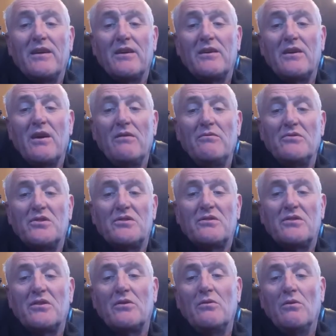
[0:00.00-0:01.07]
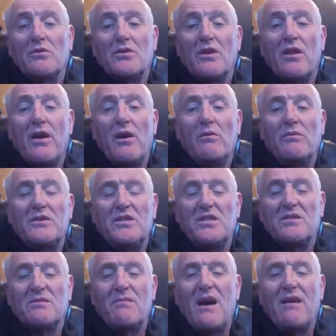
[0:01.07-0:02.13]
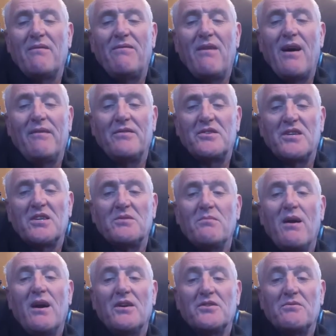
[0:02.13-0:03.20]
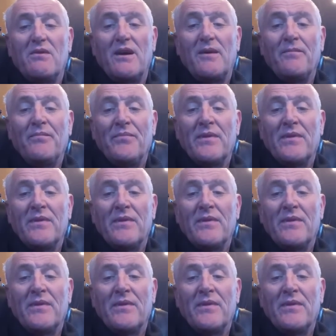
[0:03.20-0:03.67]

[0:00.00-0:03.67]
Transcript: It goes to Calden Low, which is about 5 or 6 miles away.